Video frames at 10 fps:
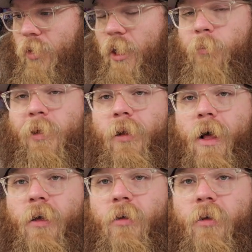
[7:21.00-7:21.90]
It'd be
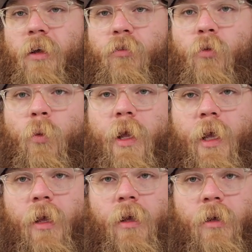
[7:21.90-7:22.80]
like if
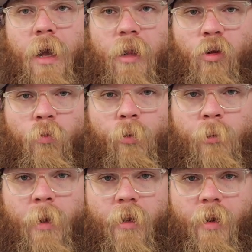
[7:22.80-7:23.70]
we got those
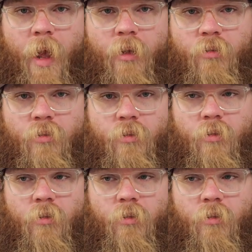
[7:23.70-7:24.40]
pre-made decks